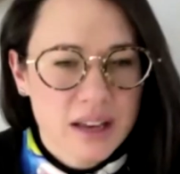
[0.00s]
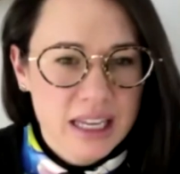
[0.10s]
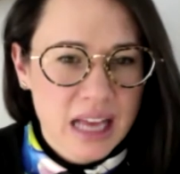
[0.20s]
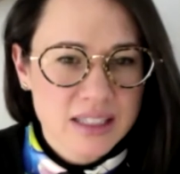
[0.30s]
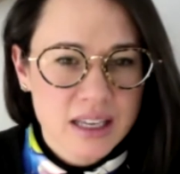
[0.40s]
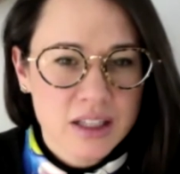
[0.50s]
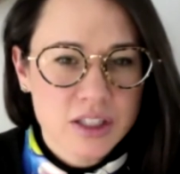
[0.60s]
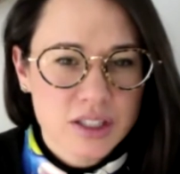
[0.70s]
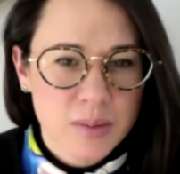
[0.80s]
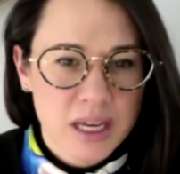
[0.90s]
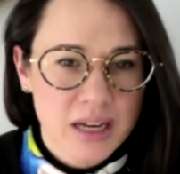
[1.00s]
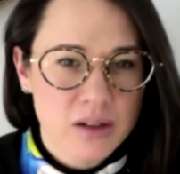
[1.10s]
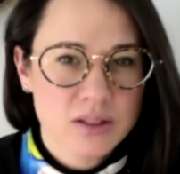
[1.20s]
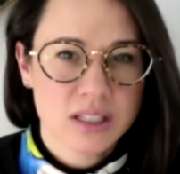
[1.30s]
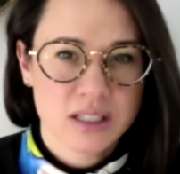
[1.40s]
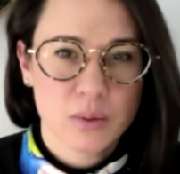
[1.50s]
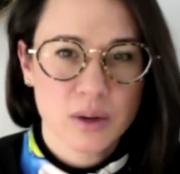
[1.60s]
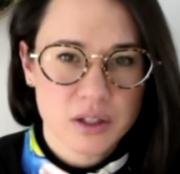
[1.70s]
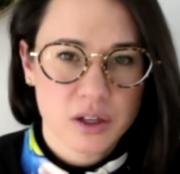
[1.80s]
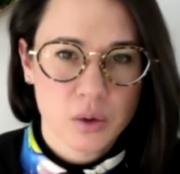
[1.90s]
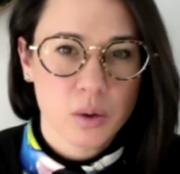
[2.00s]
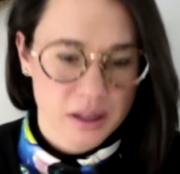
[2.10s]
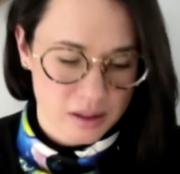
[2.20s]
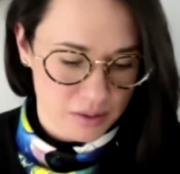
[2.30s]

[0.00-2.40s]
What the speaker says: it has English subtitles because it went to quite